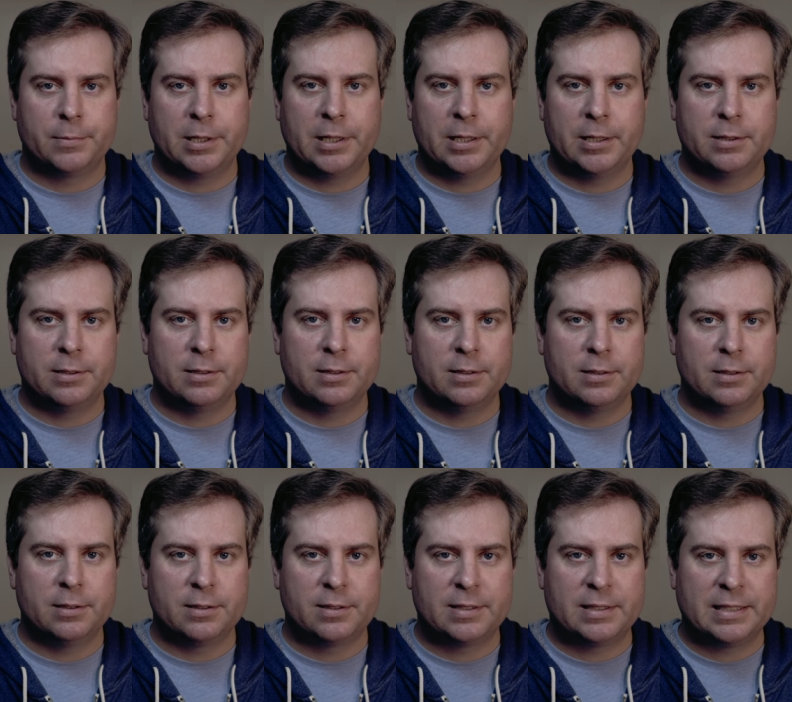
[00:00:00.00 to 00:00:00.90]
it
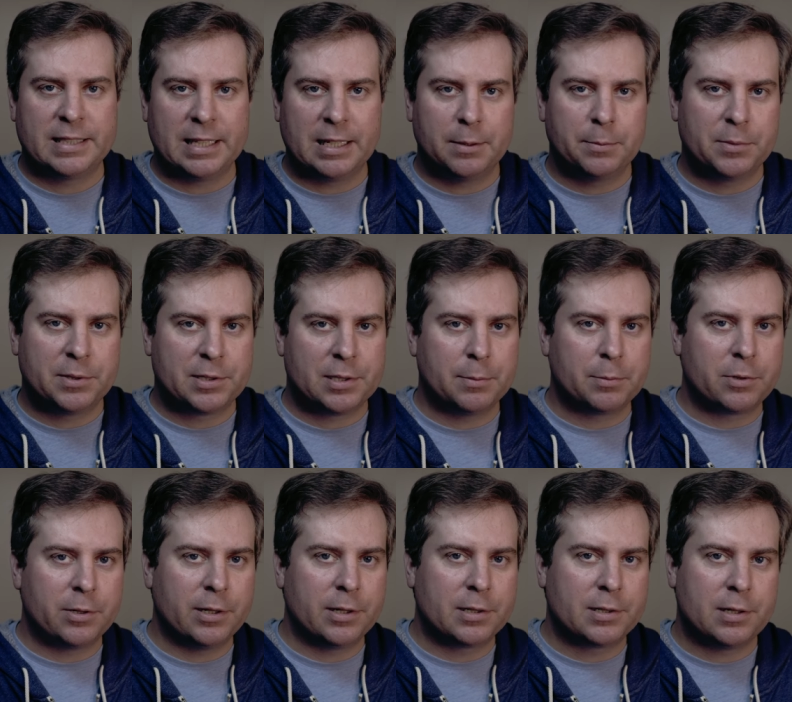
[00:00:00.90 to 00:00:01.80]
seems some
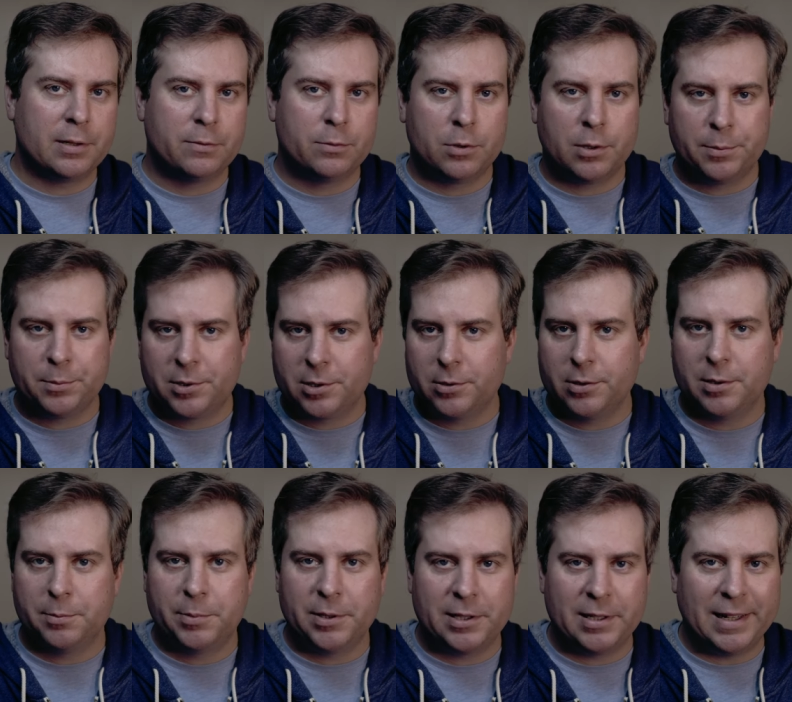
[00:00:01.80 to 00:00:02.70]
critics have warmed to
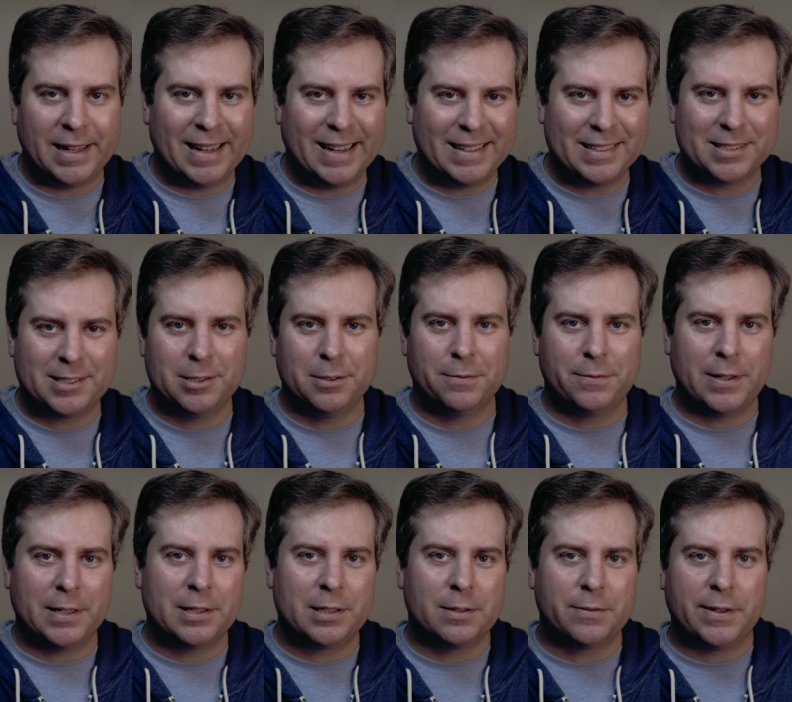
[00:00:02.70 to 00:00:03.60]
it, but I still
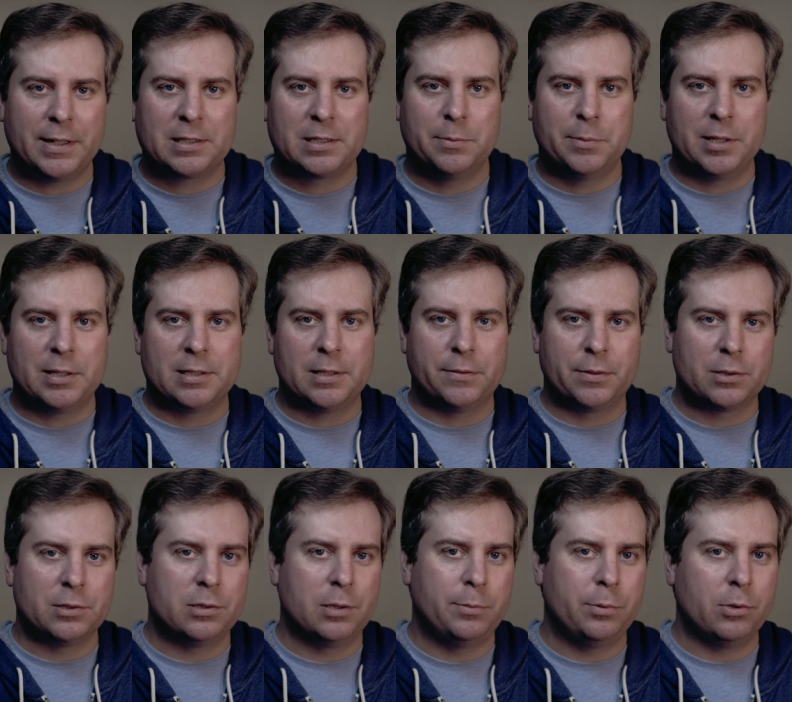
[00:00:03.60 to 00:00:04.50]
find the effect to be
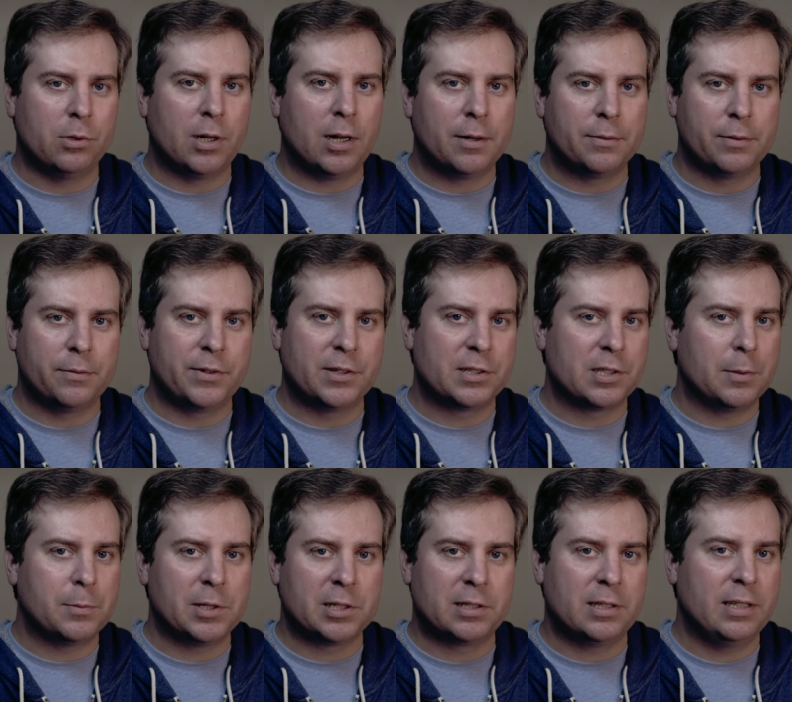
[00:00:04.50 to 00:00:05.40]
difficult to pull off if your
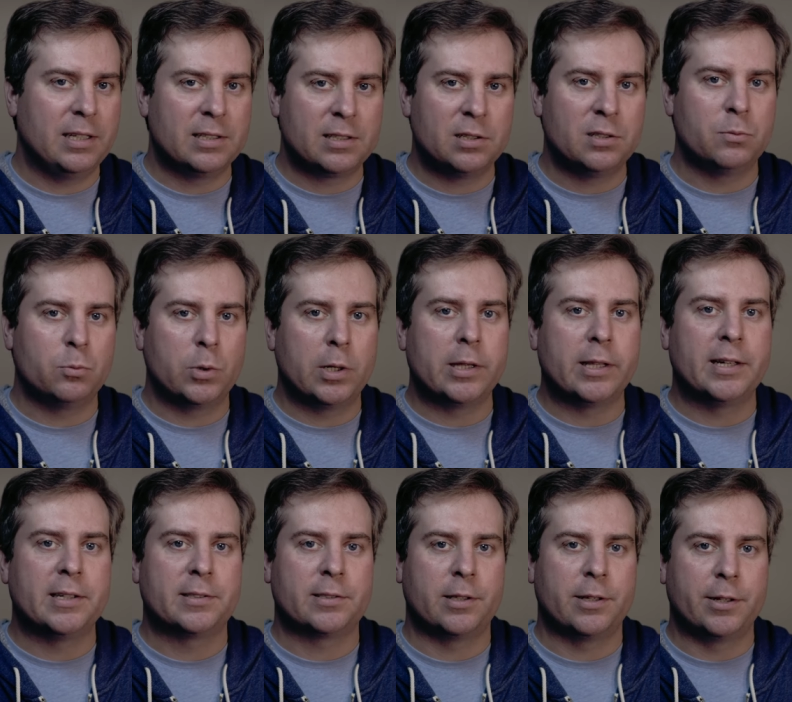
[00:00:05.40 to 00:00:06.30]
subject isn't well
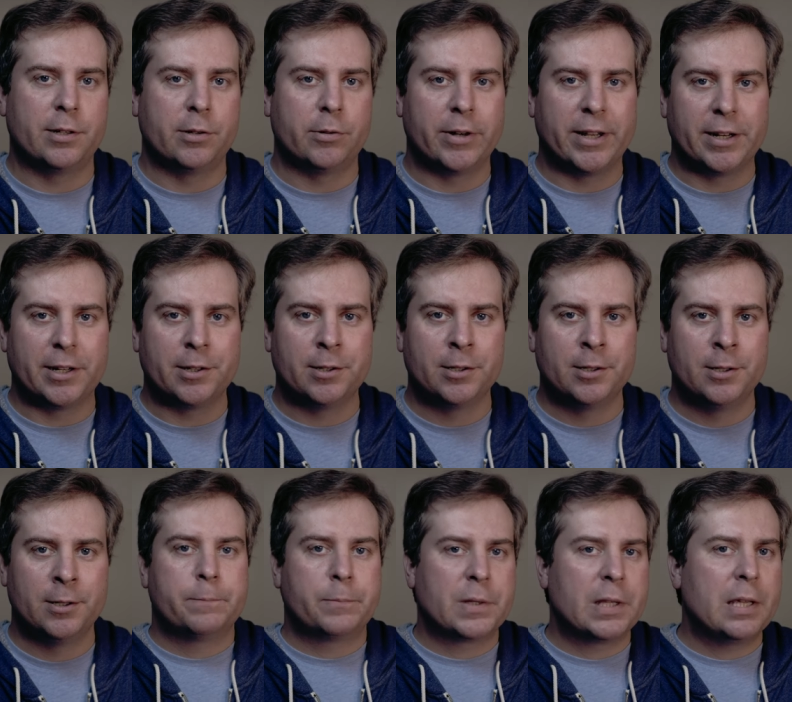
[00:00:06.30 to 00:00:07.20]
isolated already.
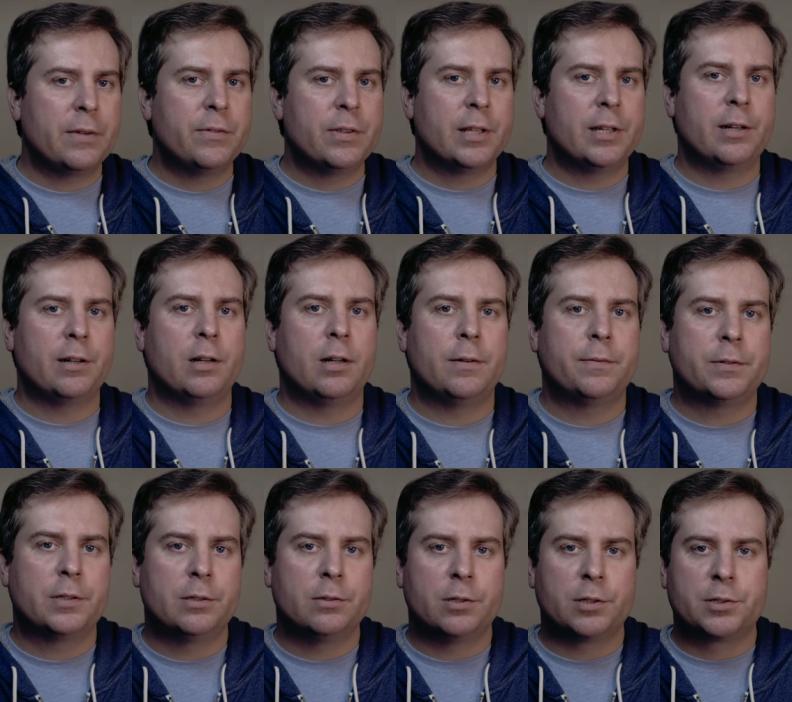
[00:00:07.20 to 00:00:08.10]
Even then, it
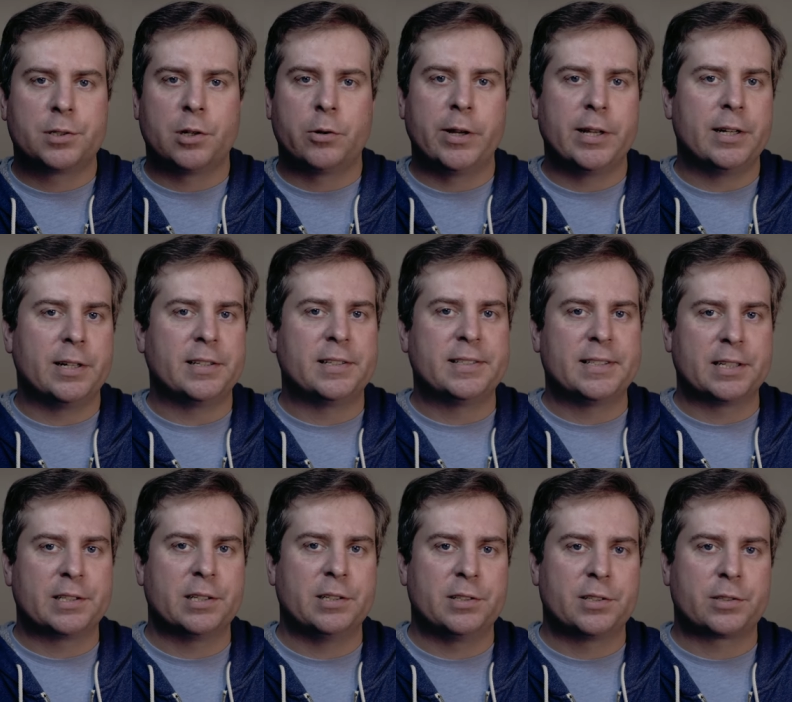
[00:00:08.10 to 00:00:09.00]
often looks alright on a
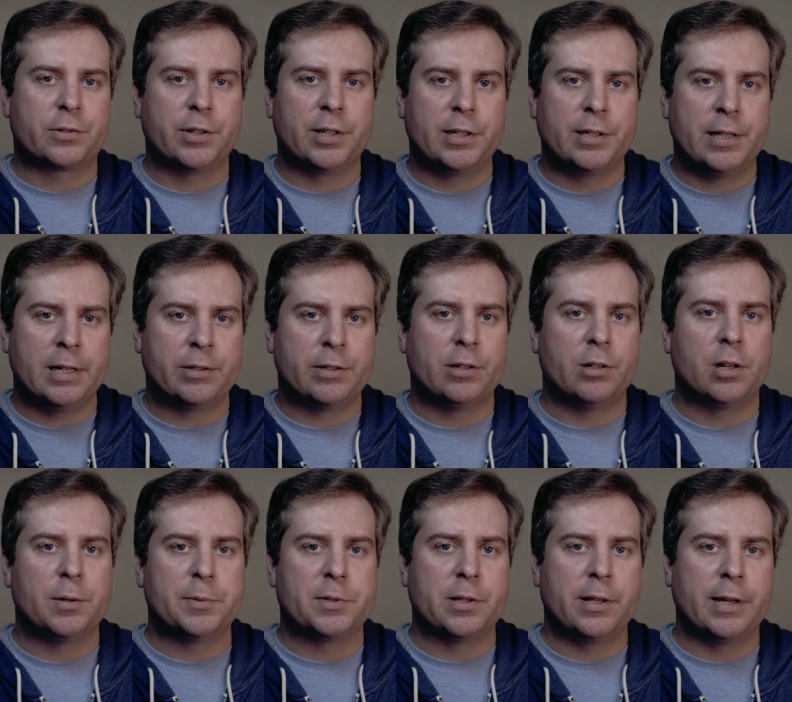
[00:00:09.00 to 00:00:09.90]
6 inch screen held at arm's